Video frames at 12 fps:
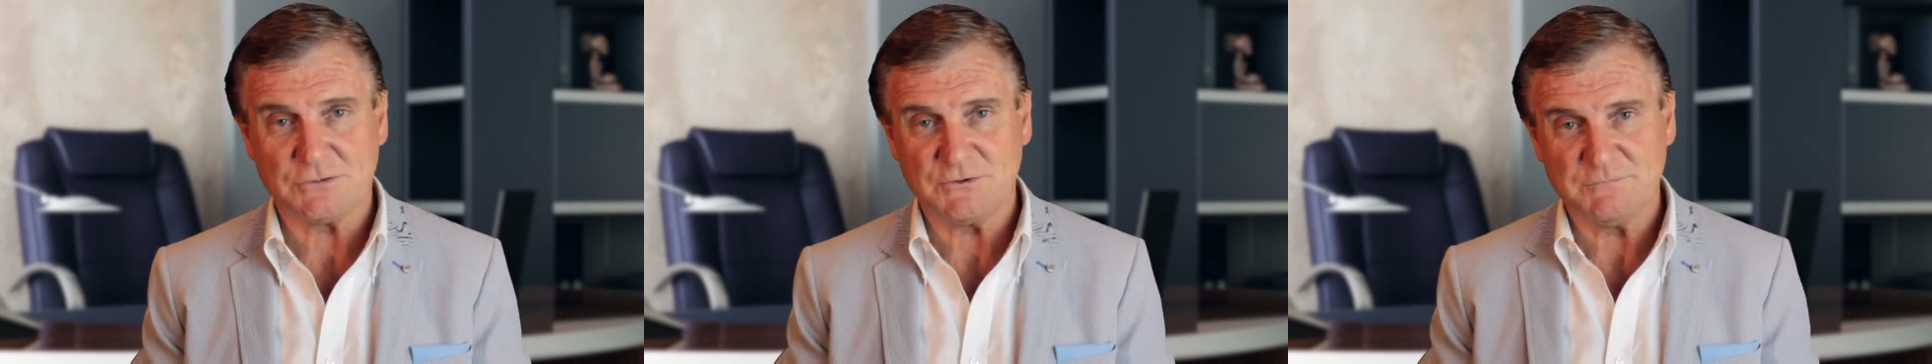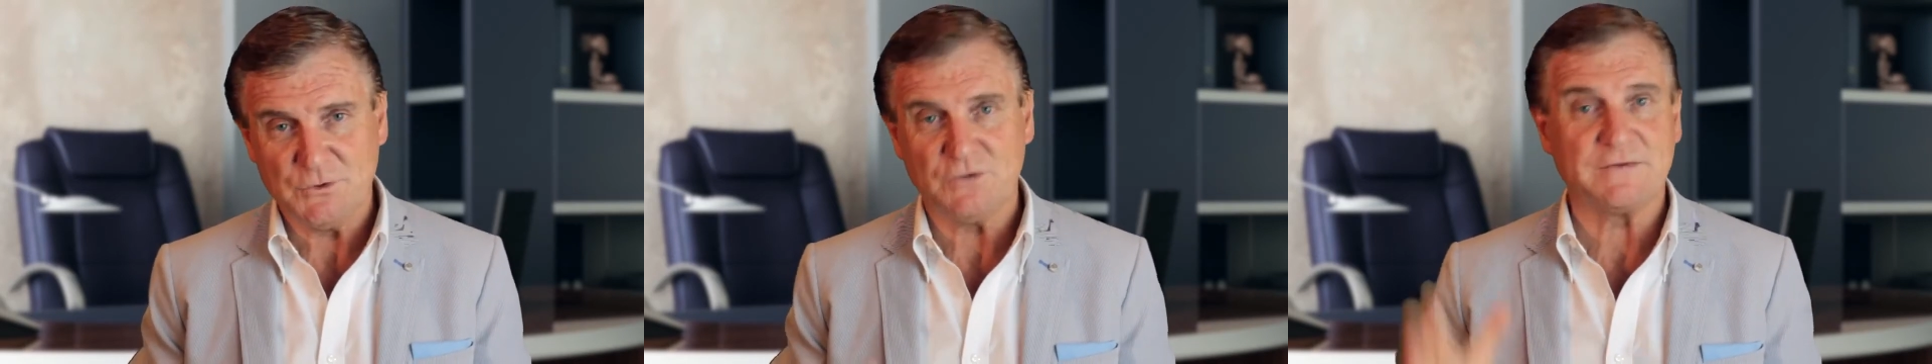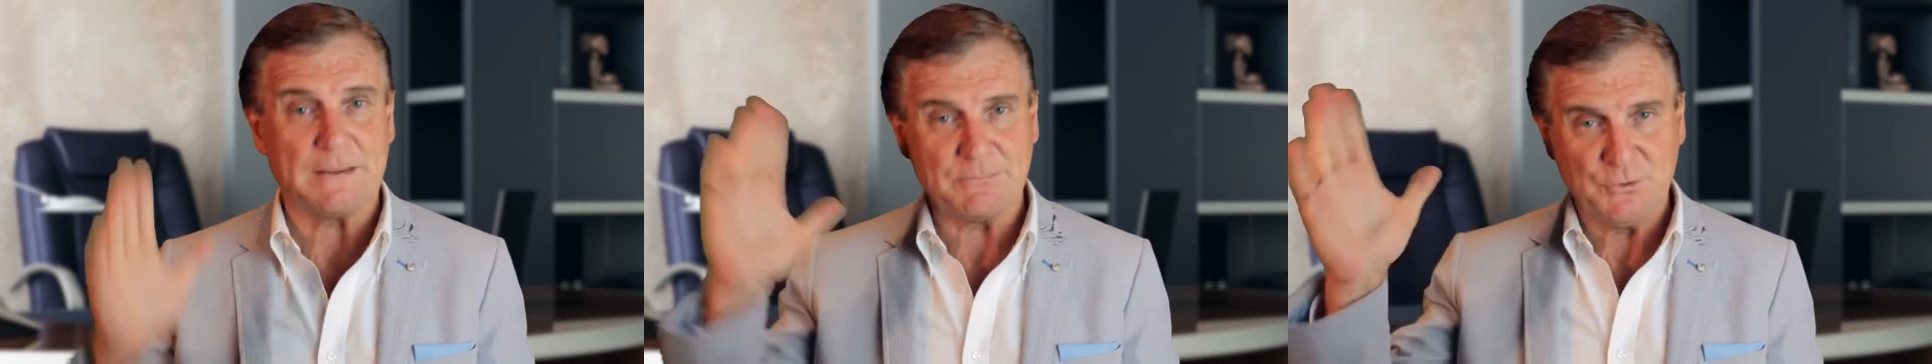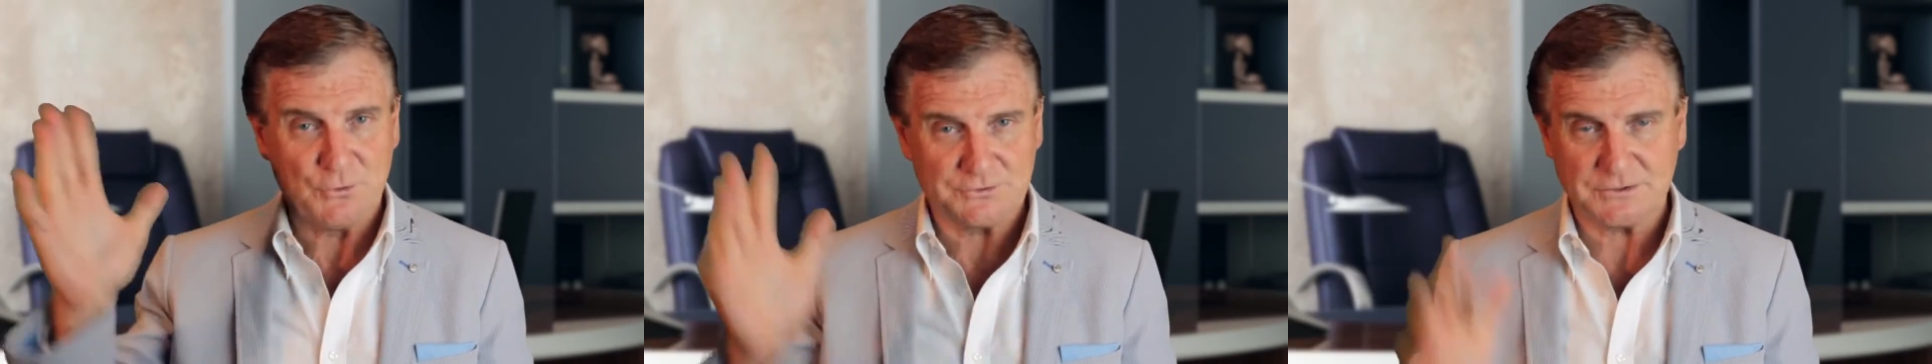So we've moved
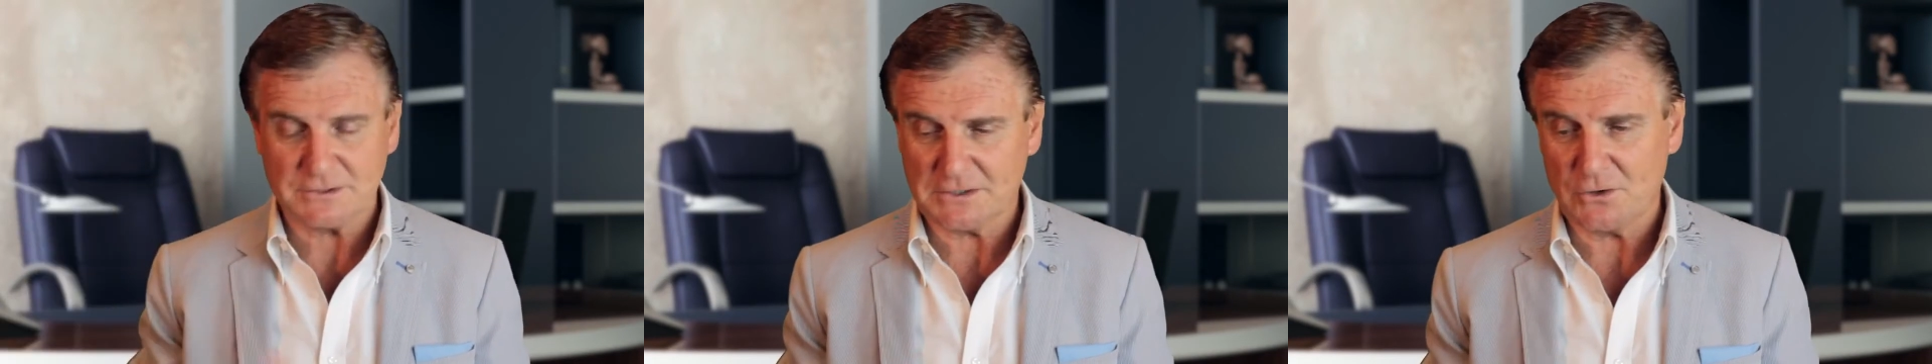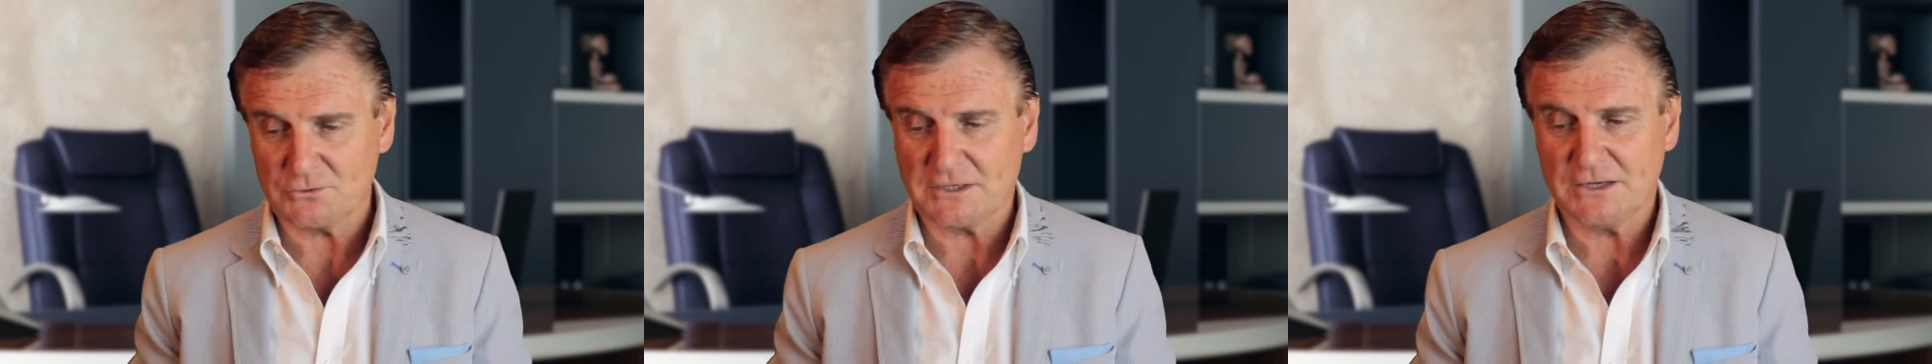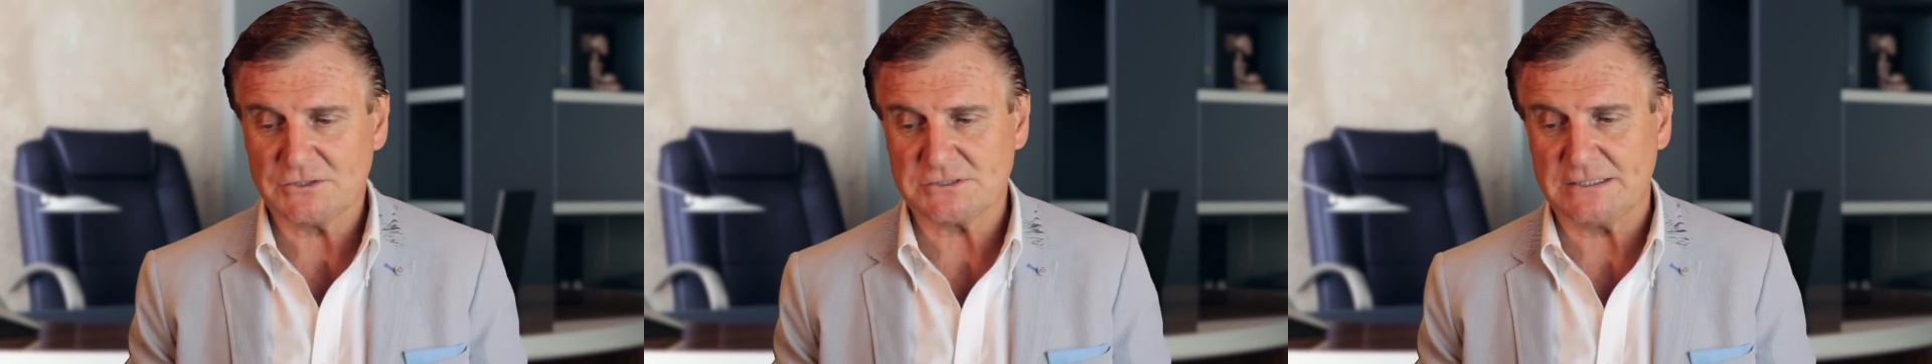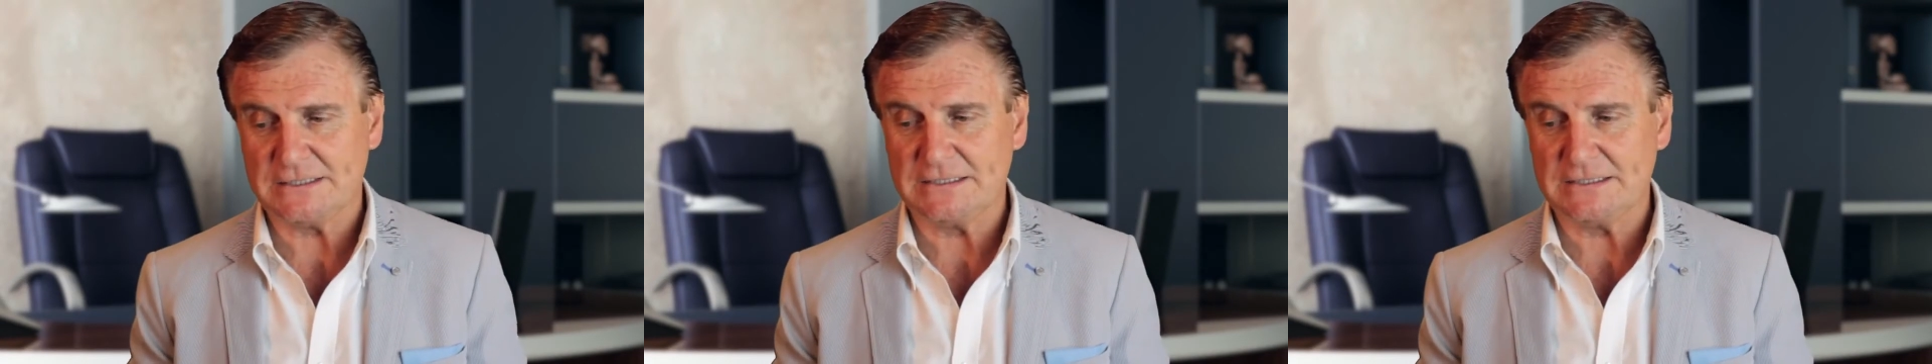up north to the Gold Coast.